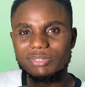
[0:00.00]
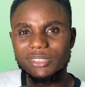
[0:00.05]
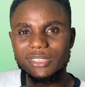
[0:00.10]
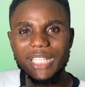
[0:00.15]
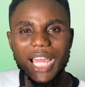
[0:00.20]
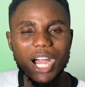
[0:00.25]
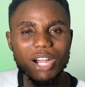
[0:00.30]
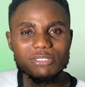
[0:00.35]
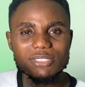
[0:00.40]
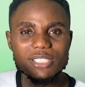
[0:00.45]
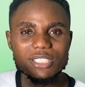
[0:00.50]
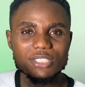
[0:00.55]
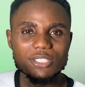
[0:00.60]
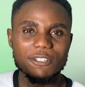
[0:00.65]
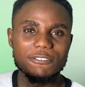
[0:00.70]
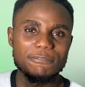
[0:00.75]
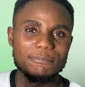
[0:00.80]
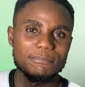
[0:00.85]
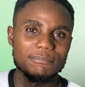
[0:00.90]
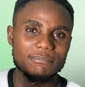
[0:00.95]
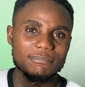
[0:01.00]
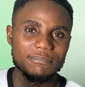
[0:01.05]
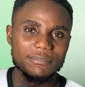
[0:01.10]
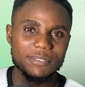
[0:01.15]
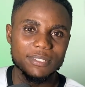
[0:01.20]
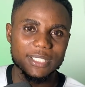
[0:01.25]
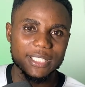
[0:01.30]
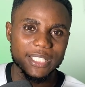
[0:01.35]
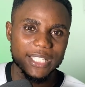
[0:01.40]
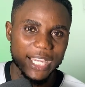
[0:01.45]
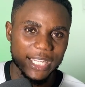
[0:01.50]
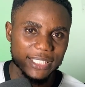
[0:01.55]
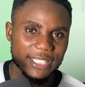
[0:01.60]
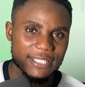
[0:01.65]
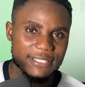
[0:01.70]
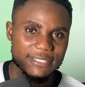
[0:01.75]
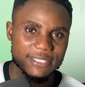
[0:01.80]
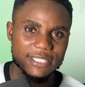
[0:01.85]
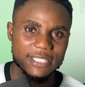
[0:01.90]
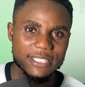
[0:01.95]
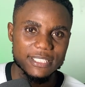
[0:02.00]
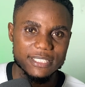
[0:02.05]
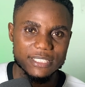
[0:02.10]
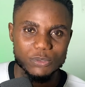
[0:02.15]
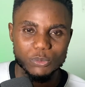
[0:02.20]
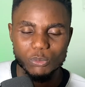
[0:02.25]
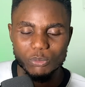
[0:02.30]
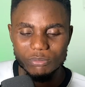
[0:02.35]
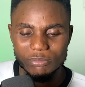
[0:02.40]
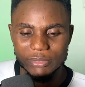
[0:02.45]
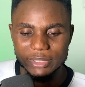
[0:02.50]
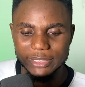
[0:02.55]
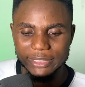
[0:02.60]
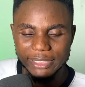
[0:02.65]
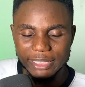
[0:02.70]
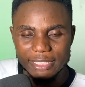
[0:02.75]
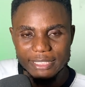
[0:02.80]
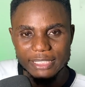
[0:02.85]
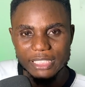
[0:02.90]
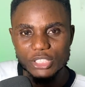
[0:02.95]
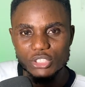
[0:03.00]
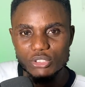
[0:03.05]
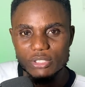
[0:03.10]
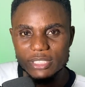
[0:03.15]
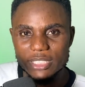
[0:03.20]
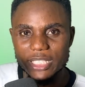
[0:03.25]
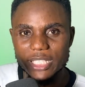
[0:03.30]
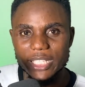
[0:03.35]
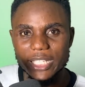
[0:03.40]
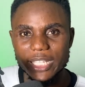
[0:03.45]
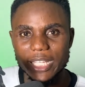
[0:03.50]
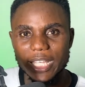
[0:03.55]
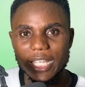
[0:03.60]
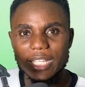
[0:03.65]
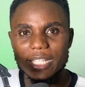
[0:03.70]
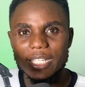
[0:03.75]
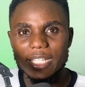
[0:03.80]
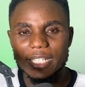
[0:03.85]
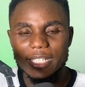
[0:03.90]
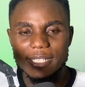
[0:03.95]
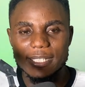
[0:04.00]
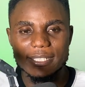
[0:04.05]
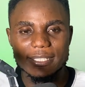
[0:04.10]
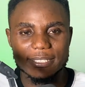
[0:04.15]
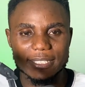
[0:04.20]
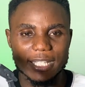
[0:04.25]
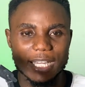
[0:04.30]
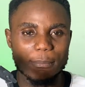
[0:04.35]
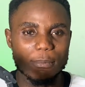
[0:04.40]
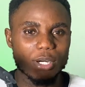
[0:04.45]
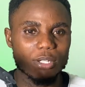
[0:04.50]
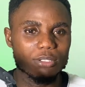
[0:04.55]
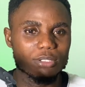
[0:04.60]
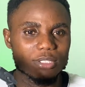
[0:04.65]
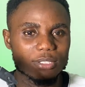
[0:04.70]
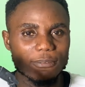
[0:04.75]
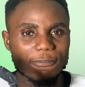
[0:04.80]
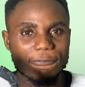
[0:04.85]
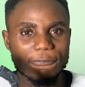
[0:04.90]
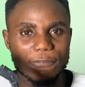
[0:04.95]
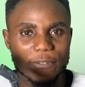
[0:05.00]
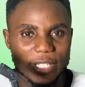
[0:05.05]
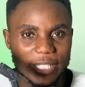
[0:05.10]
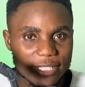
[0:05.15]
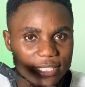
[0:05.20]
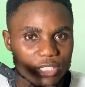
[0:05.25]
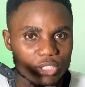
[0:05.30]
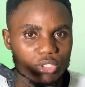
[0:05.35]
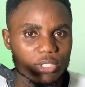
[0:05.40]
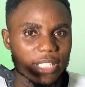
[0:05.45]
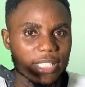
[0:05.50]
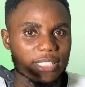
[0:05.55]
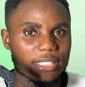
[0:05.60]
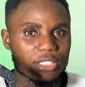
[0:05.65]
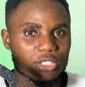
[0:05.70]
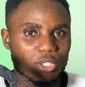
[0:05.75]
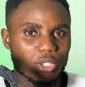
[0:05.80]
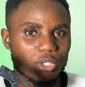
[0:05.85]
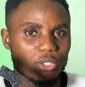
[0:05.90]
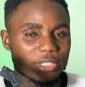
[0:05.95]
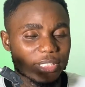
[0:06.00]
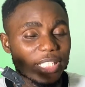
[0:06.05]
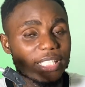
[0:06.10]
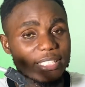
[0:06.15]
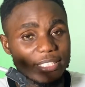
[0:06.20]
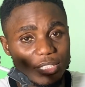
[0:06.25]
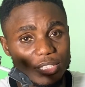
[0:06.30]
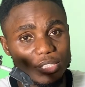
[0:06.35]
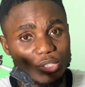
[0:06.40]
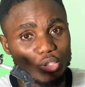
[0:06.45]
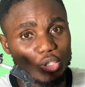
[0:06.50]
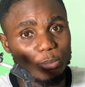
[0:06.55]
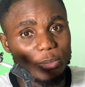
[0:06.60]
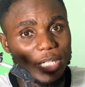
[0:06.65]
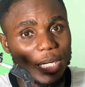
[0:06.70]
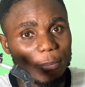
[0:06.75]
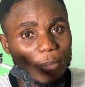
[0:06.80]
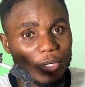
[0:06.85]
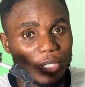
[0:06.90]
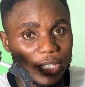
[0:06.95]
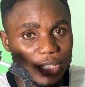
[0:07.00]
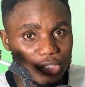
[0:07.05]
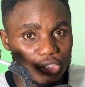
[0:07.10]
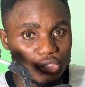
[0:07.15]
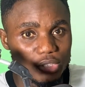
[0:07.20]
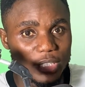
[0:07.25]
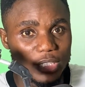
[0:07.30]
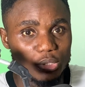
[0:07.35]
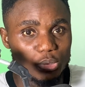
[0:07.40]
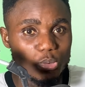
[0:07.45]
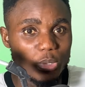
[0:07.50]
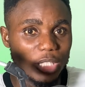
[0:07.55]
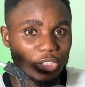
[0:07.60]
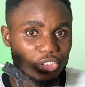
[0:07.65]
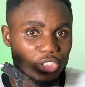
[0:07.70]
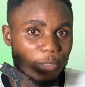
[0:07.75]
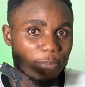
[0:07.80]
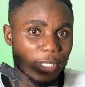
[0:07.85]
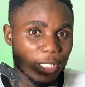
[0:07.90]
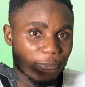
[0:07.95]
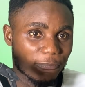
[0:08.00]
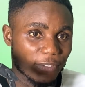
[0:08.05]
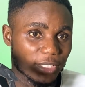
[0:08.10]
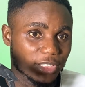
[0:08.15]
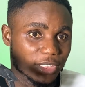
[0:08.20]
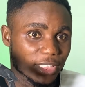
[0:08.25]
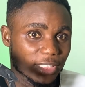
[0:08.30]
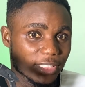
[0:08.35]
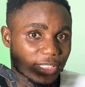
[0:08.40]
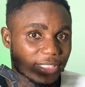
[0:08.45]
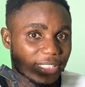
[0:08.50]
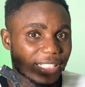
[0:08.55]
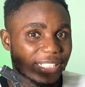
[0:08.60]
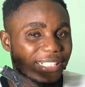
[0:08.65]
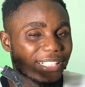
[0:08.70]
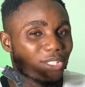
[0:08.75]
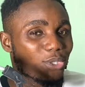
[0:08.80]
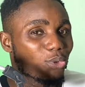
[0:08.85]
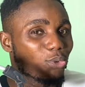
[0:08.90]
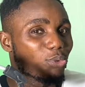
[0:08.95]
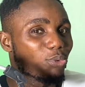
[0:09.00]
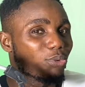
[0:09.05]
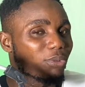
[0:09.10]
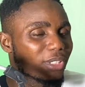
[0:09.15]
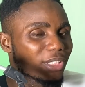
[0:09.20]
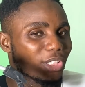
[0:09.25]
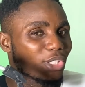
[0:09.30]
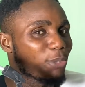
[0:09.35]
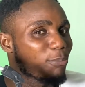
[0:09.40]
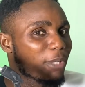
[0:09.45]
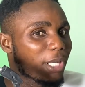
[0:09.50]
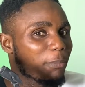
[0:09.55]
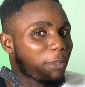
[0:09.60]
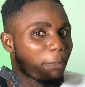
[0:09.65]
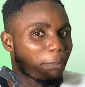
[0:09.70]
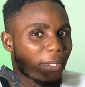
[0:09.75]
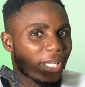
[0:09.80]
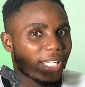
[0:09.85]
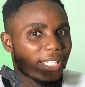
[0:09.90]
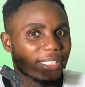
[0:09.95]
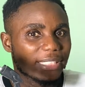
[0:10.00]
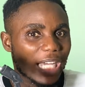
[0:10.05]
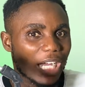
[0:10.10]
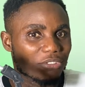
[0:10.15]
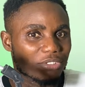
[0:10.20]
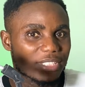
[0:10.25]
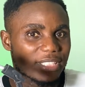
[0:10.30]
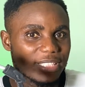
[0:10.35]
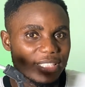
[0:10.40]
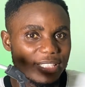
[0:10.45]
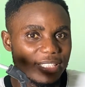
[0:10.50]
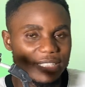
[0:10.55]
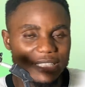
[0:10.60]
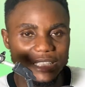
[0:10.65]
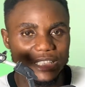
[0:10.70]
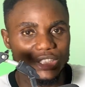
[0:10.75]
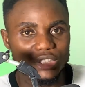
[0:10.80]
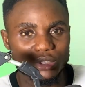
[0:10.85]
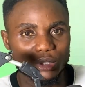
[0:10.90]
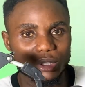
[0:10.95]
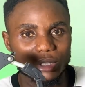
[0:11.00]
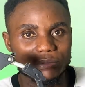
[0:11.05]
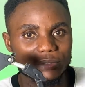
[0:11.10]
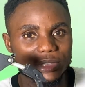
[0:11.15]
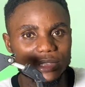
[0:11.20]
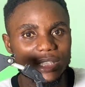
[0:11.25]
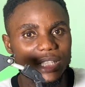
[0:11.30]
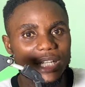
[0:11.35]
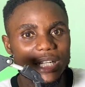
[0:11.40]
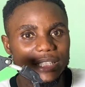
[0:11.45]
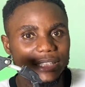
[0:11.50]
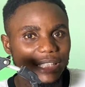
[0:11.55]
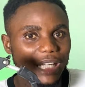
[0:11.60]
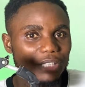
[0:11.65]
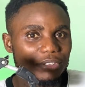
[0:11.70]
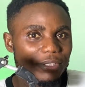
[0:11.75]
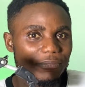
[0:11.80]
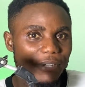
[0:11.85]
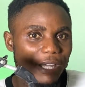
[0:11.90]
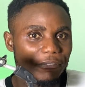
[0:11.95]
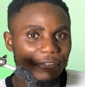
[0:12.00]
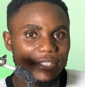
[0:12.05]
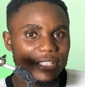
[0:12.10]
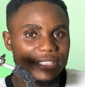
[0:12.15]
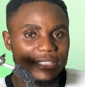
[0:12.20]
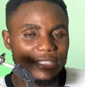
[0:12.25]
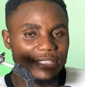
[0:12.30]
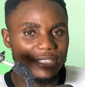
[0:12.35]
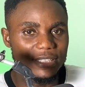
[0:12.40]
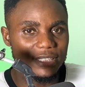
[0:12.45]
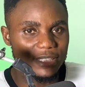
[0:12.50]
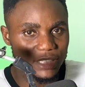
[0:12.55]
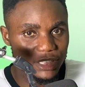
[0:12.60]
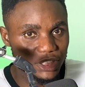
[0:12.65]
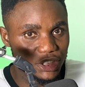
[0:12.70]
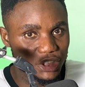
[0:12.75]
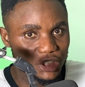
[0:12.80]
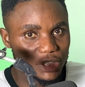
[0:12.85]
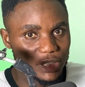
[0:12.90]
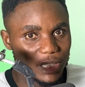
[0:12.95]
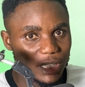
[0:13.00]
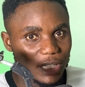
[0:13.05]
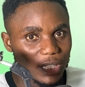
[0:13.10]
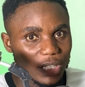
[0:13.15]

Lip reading: thousands of Ghana cities. This thing you see here, it's about 8 students, or yeah, it could be about 8 students who actually manufacture this, and they may be paying 1,000 cities each, or even 1,500 cities each,